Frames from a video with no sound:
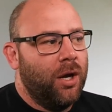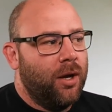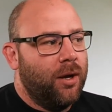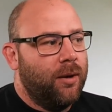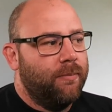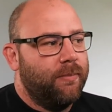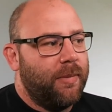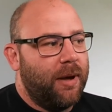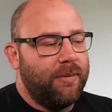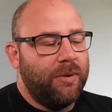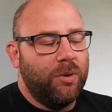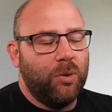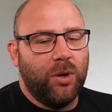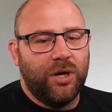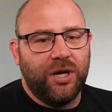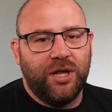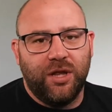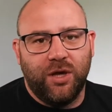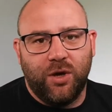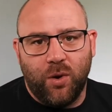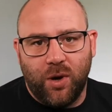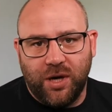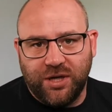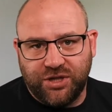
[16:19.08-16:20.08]
maybe one of
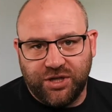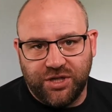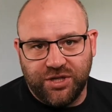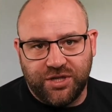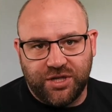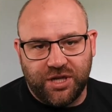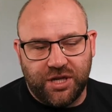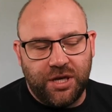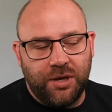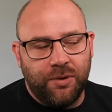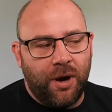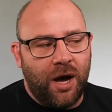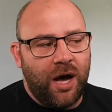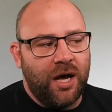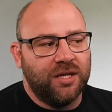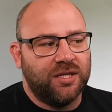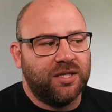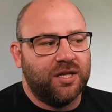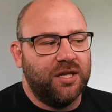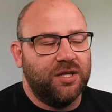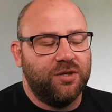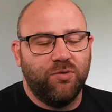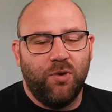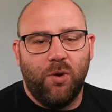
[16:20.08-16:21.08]
the questions that you
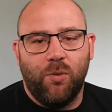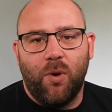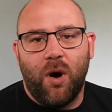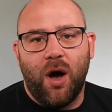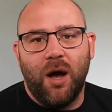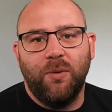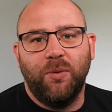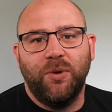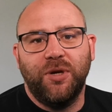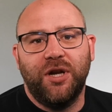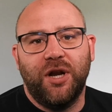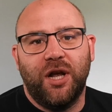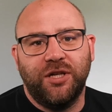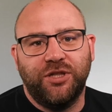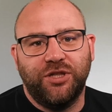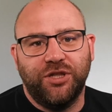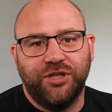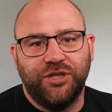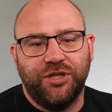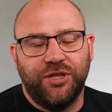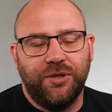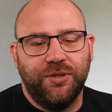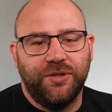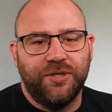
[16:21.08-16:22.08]
ask is, well, why wouldn't I
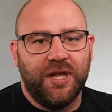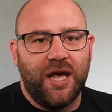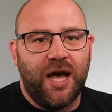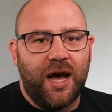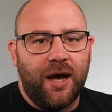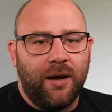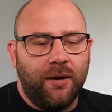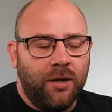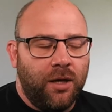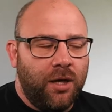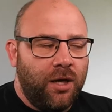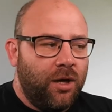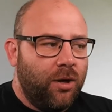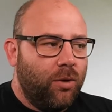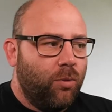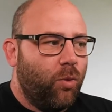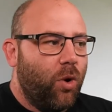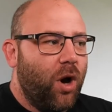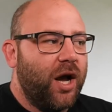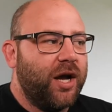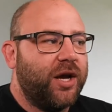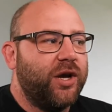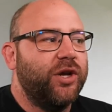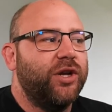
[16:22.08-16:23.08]
just use that?
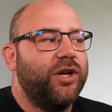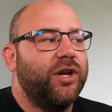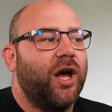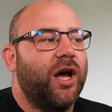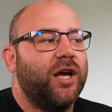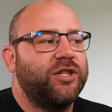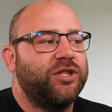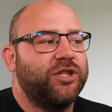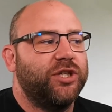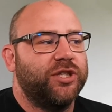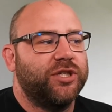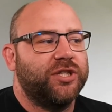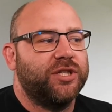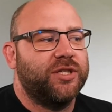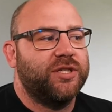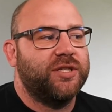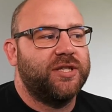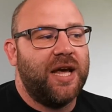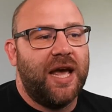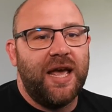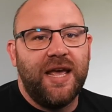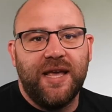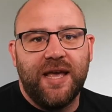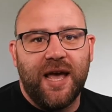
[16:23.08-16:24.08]
Why couldn't I just
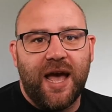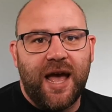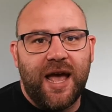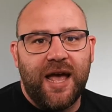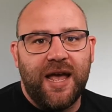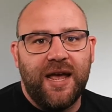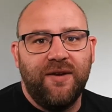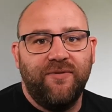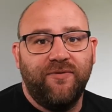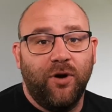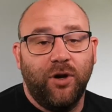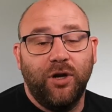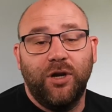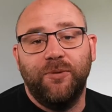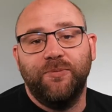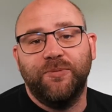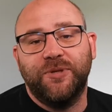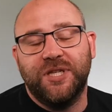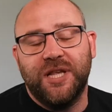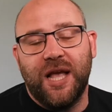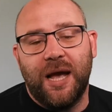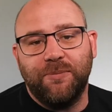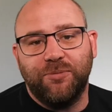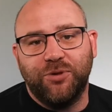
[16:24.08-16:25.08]
take a volume
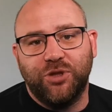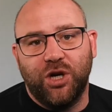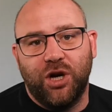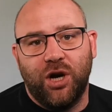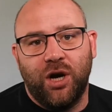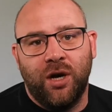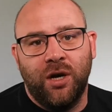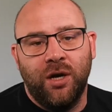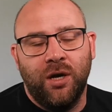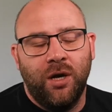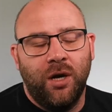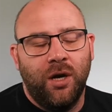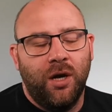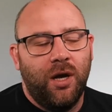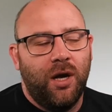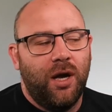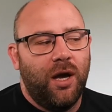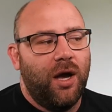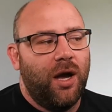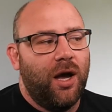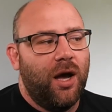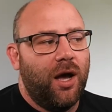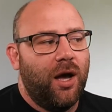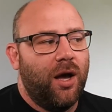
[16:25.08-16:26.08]
snapshot
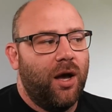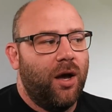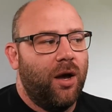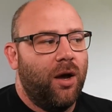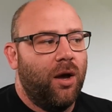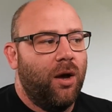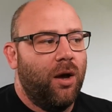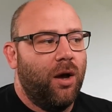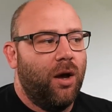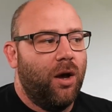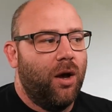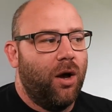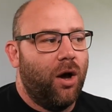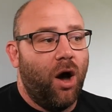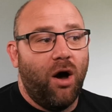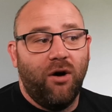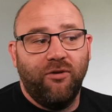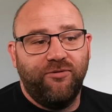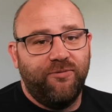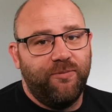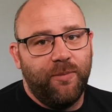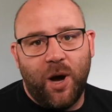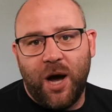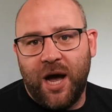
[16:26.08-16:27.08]

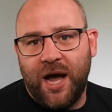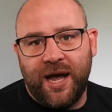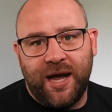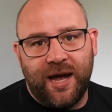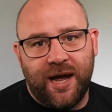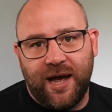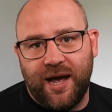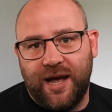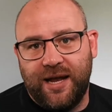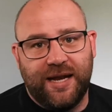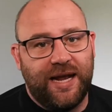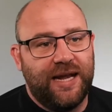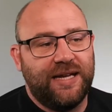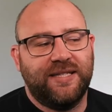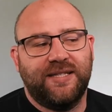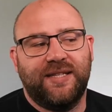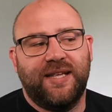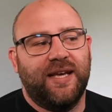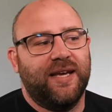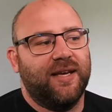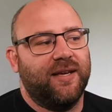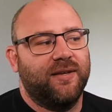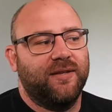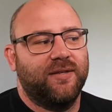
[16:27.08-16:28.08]
of my
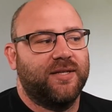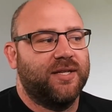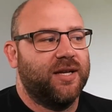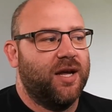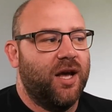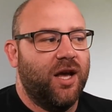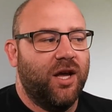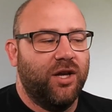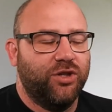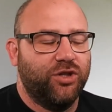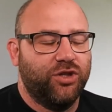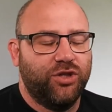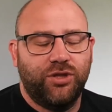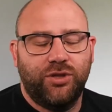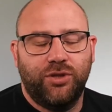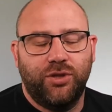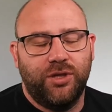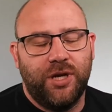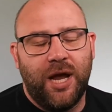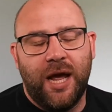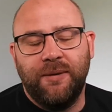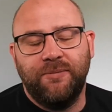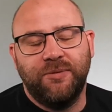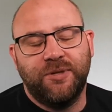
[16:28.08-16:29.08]
Elasticsearch
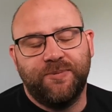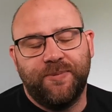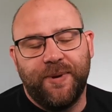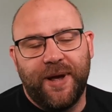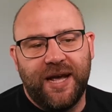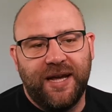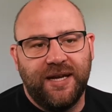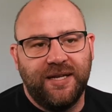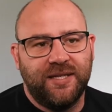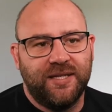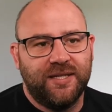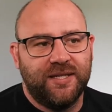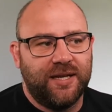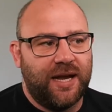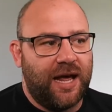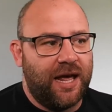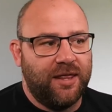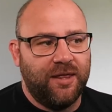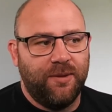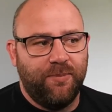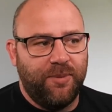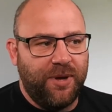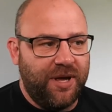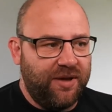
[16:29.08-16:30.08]
namespace
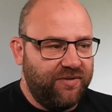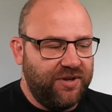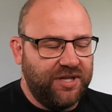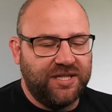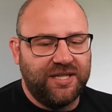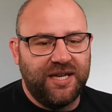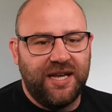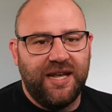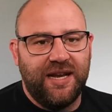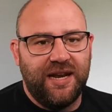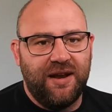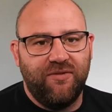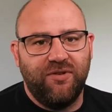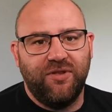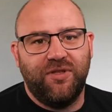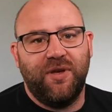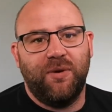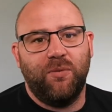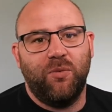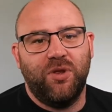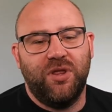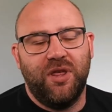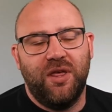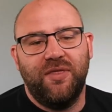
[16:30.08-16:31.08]
and the PVC and
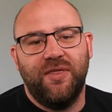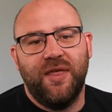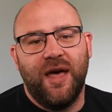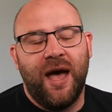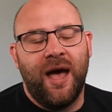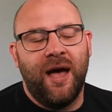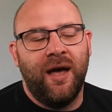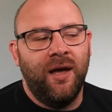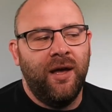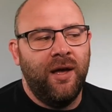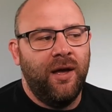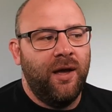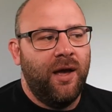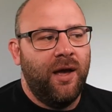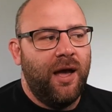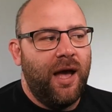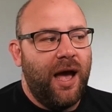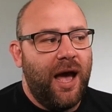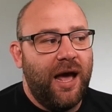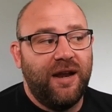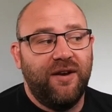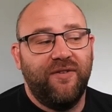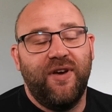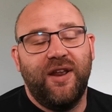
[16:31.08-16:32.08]
everything within that?
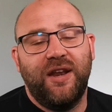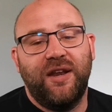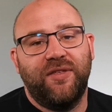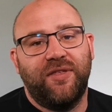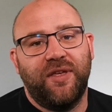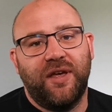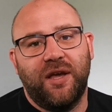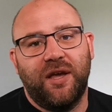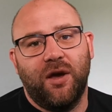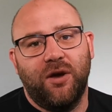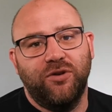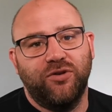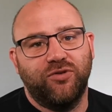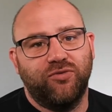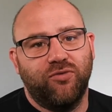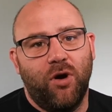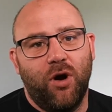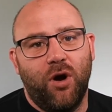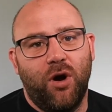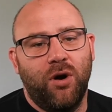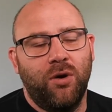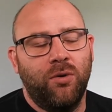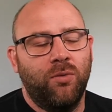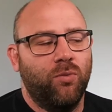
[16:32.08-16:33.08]
And if anything goes
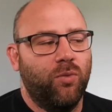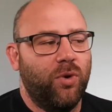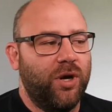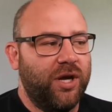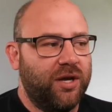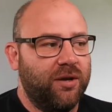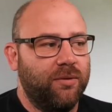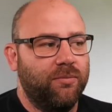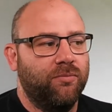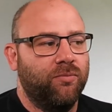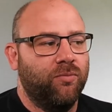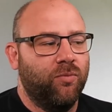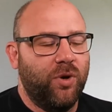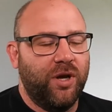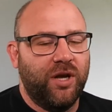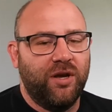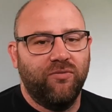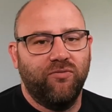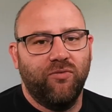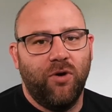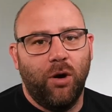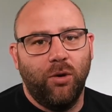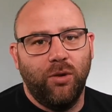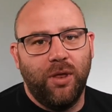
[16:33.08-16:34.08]
wrong, we can
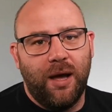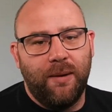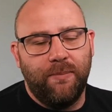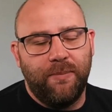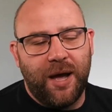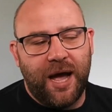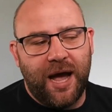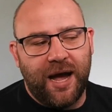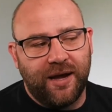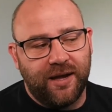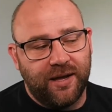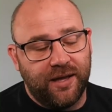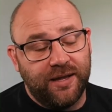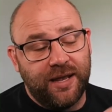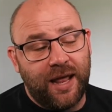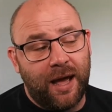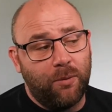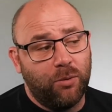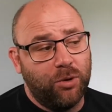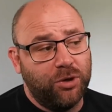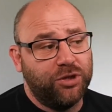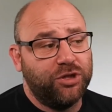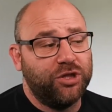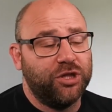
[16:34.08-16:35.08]
roll that back. And
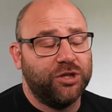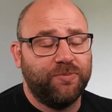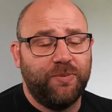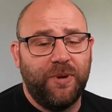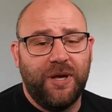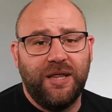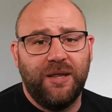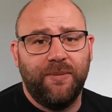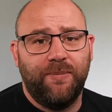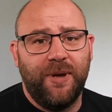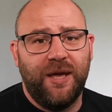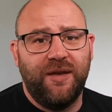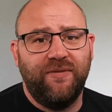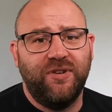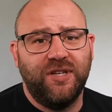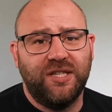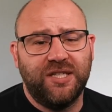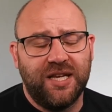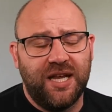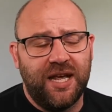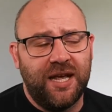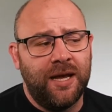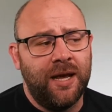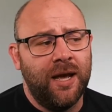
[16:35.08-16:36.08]
that would just be the
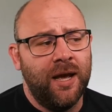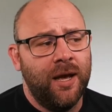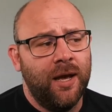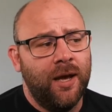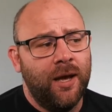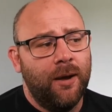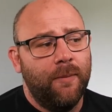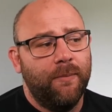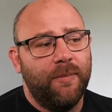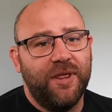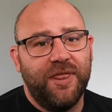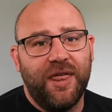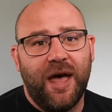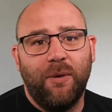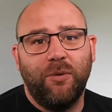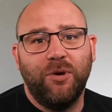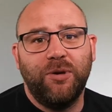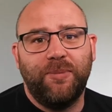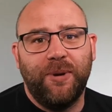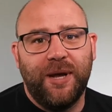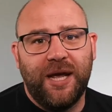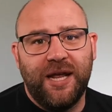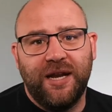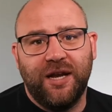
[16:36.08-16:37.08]
PVC. But that
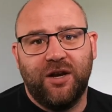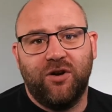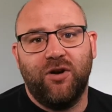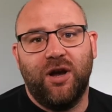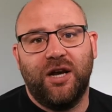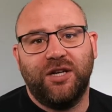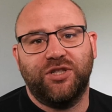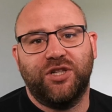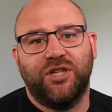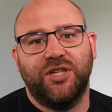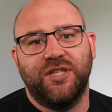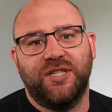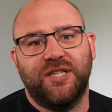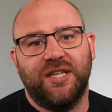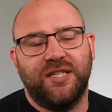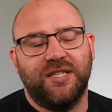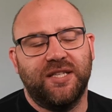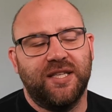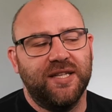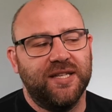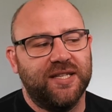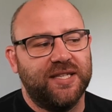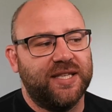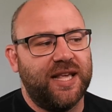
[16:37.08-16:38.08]
would be in a crash
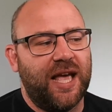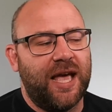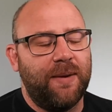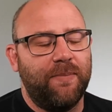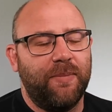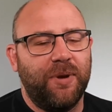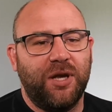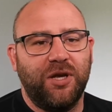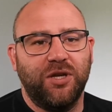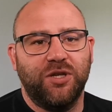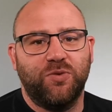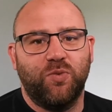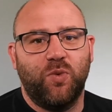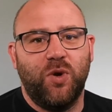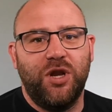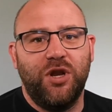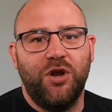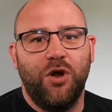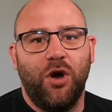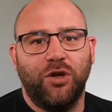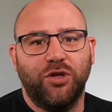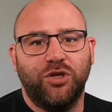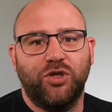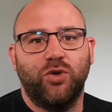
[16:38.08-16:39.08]
consistent state because we're
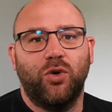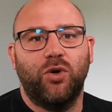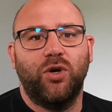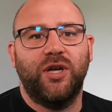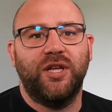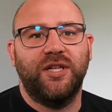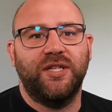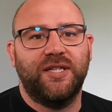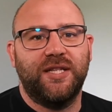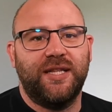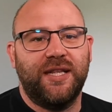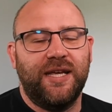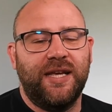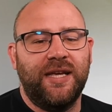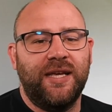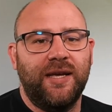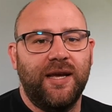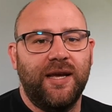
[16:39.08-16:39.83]
not talking to the